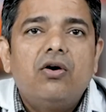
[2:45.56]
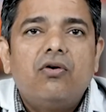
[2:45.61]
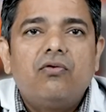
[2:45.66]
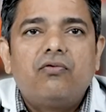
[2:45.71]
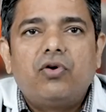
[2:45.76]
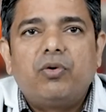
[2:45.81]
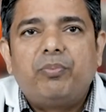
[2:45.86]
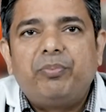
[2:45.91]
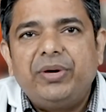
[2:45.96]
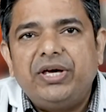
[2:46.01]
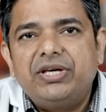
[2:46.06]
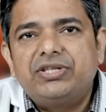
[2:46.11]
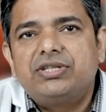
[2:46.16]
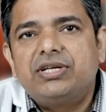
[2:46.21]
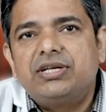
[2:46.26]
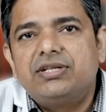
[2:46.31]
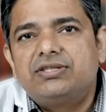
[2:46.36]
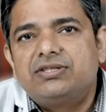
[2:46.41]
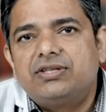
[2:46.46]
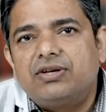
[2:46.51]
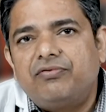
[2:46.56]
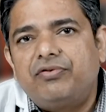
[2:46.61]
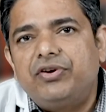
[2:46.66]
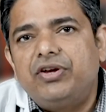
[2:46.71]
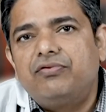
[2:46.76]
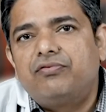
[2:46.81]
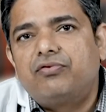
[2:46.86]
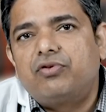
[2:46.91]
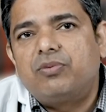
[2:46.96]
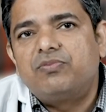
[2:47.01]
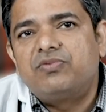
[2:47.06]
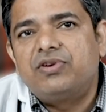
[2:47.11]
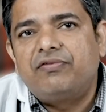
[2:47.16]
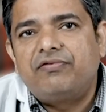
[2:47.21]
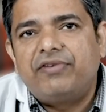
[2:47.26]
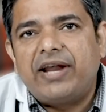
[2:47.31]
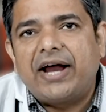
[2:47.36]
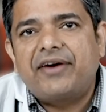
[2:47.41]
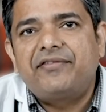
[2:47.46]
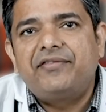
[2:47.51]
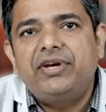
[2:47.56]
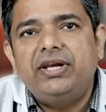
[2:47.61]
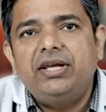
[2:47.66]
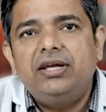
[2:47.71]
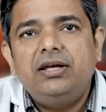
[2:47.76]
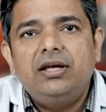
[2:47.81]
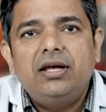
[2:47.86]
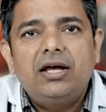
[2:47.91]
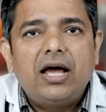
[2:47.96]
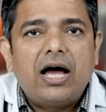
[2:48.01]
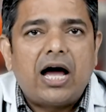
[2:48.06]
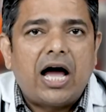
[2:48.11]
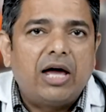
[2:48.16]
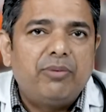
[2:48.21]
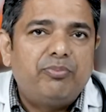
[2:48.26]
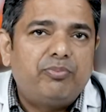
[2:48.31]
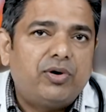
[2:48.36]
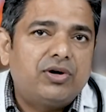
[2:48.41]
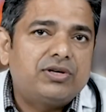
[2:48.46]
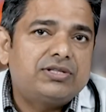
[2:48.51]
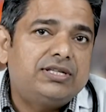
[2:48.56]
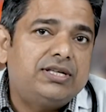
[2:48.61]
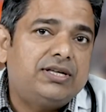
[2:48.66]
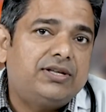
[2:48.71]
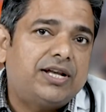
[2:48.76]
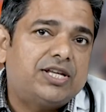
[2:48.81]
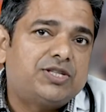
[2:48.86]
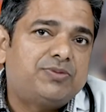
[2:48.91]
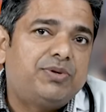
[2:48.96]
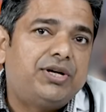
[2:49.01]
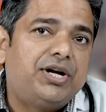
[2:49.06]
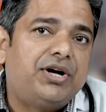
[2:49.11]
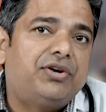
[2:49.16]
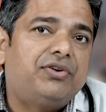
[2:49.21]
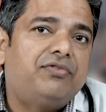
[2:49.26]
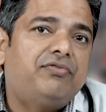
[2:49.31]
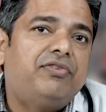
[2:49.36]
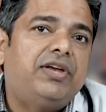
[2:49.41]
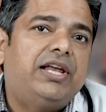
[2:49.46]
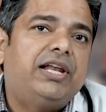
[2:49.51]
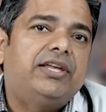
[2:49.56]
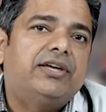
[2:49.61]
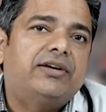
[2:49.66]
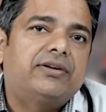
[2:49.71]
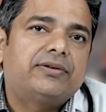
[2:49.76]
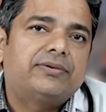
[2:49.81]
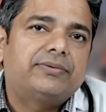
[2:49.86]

for patients suffering from refractory hypoxic respiratory failure.